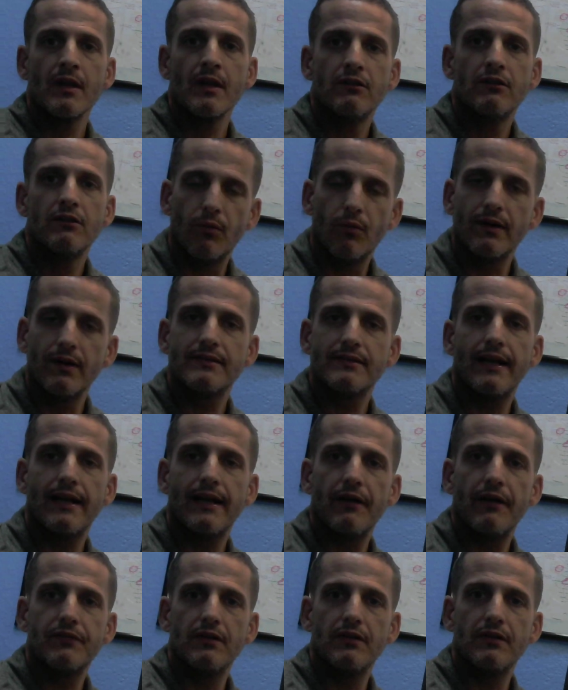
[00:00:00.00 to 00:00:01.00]
So what does that
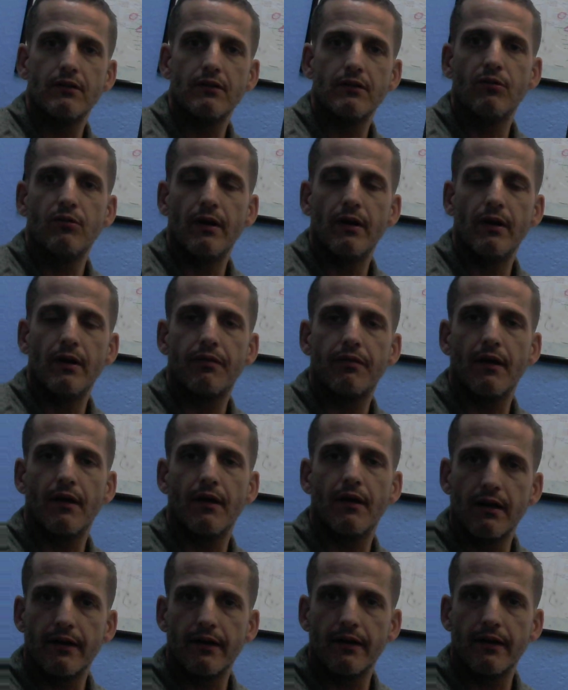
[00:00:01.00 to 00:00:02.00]
have to do with a
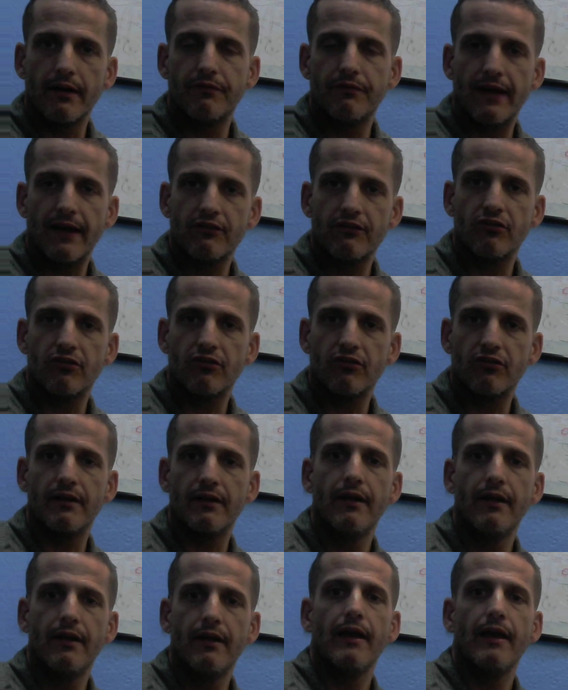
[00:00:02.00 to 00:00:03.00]
gut
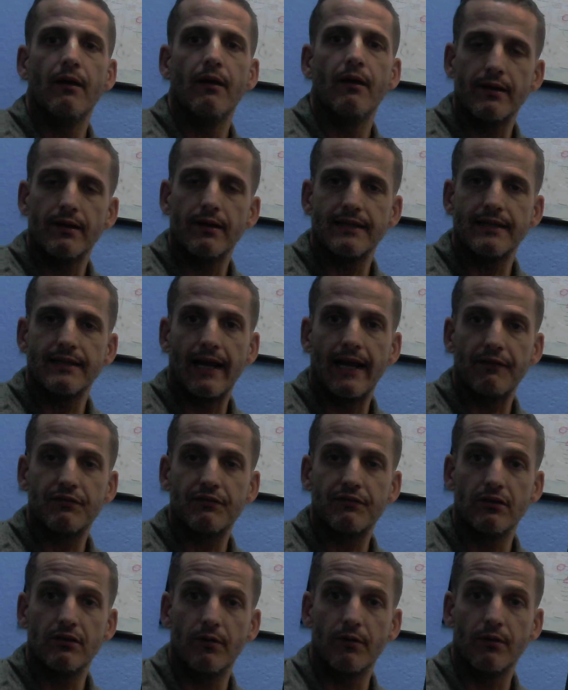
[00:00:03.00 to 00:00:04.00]
infection? And what does that have
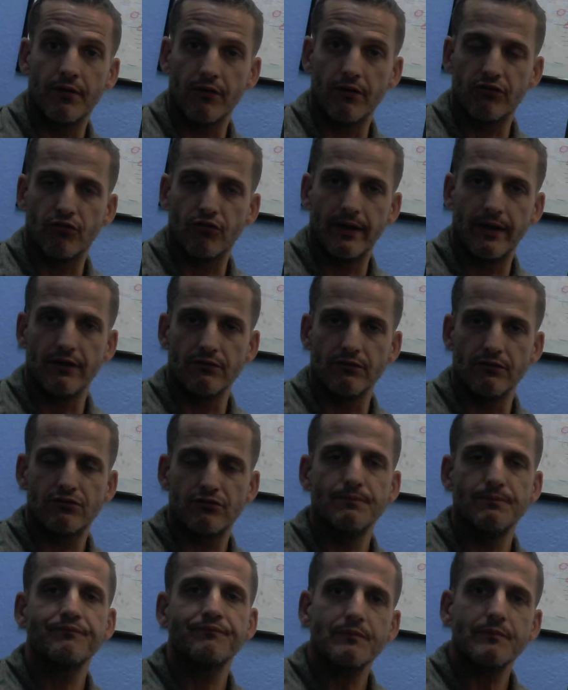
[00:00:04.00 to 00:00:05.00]
to do with your adrenals?